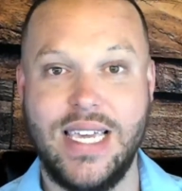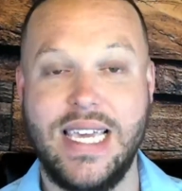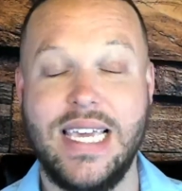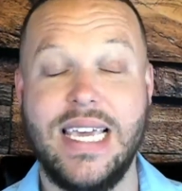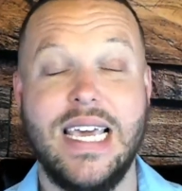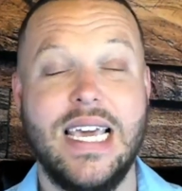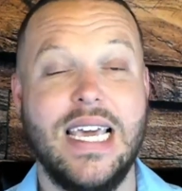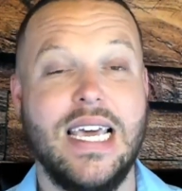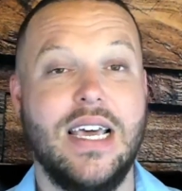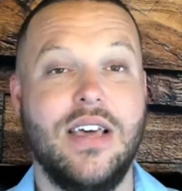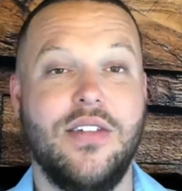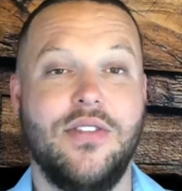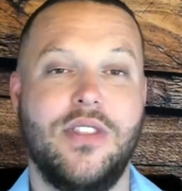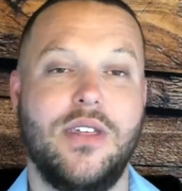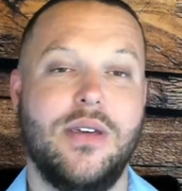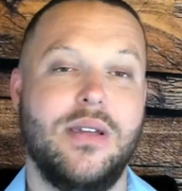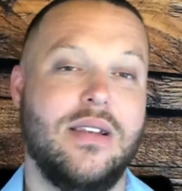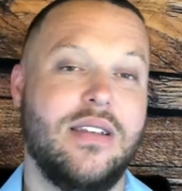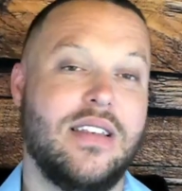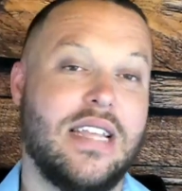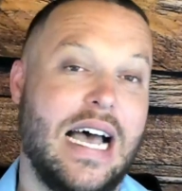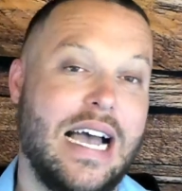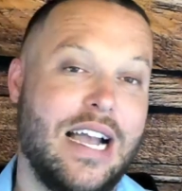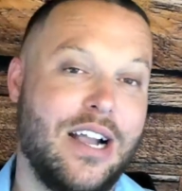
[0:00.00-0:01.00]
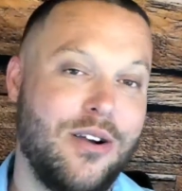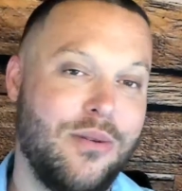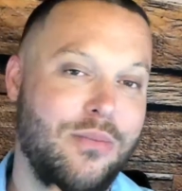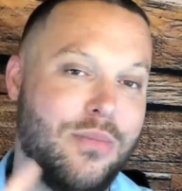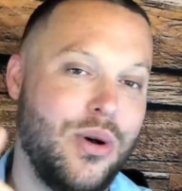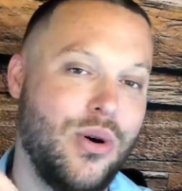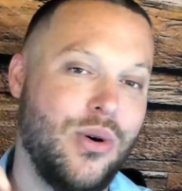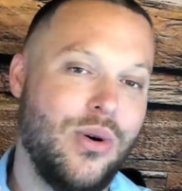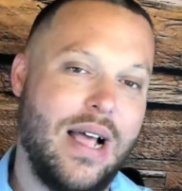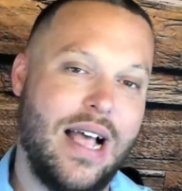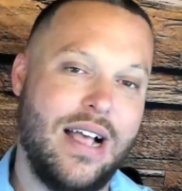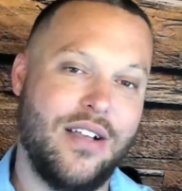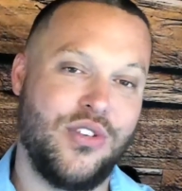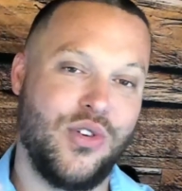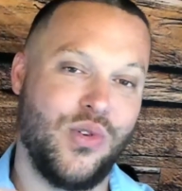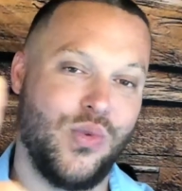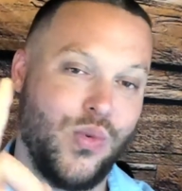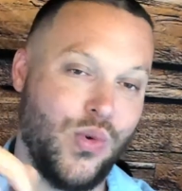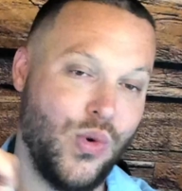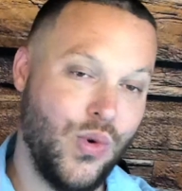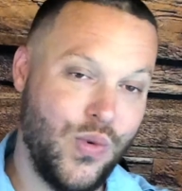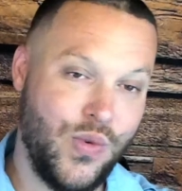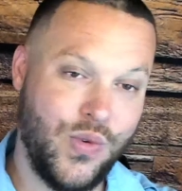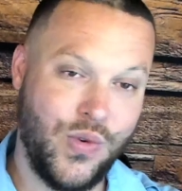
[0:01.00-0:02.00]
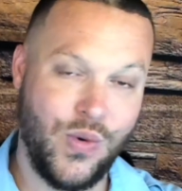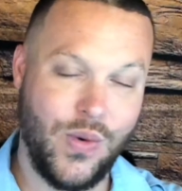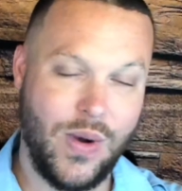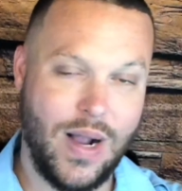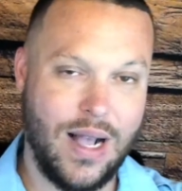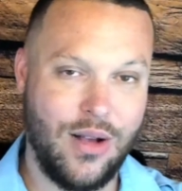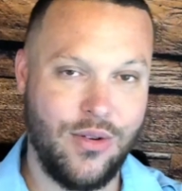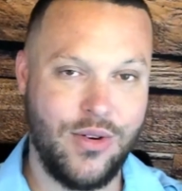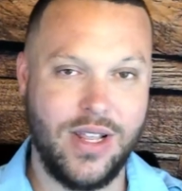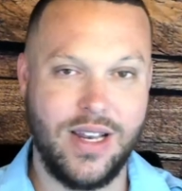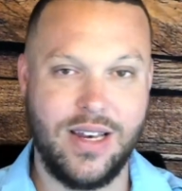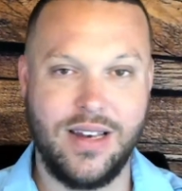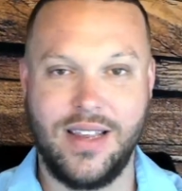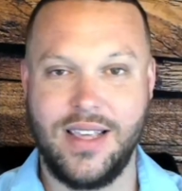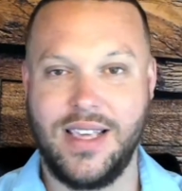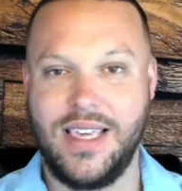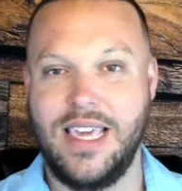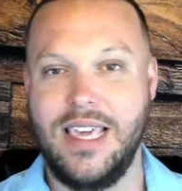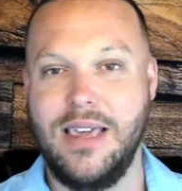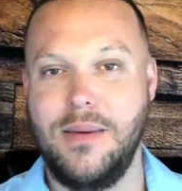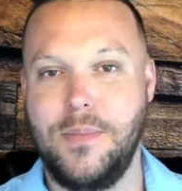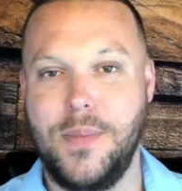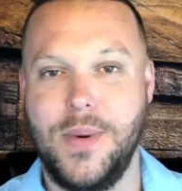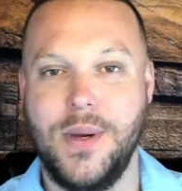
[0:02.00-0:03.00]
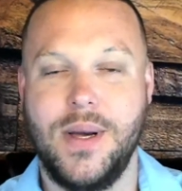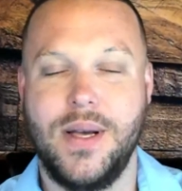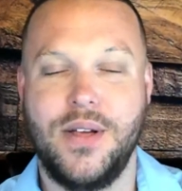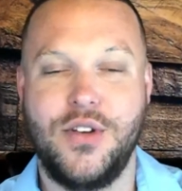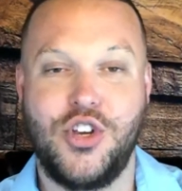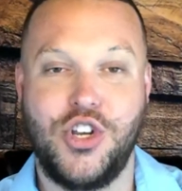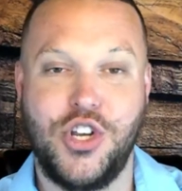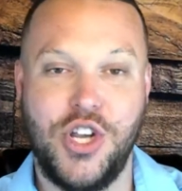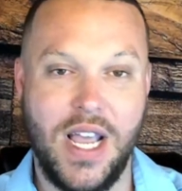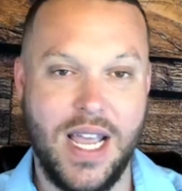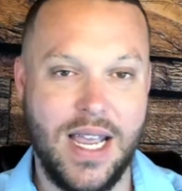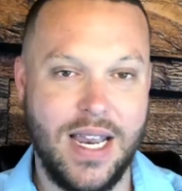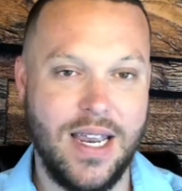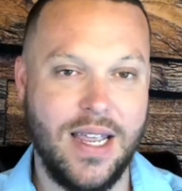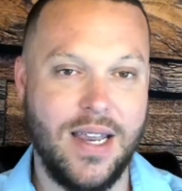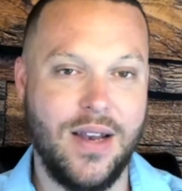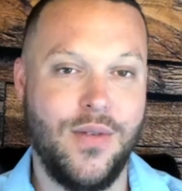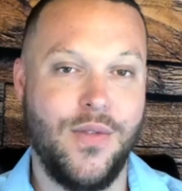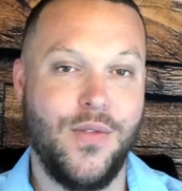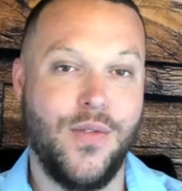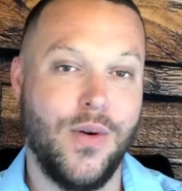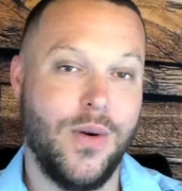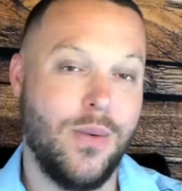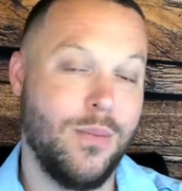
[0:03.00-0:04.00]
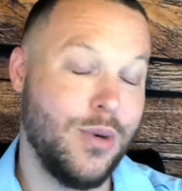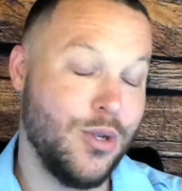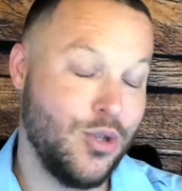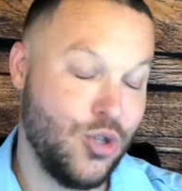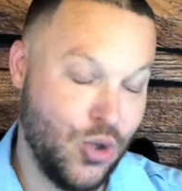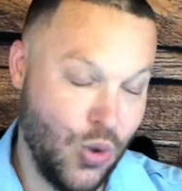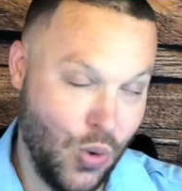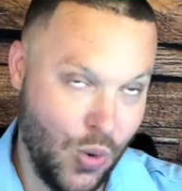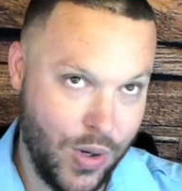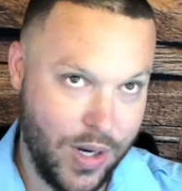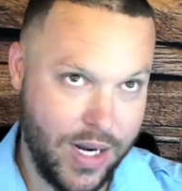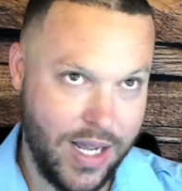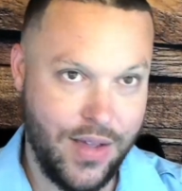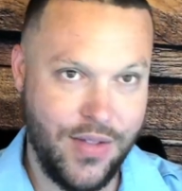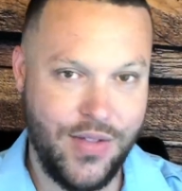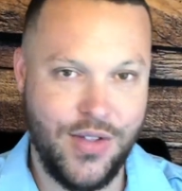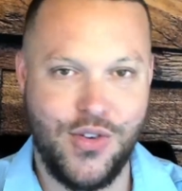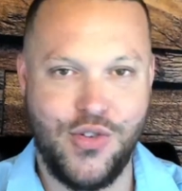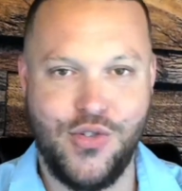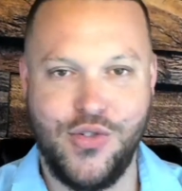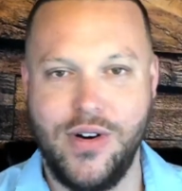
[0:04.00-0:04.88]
The entire boat has a roof around it to keep you shaded for a majority of the trip.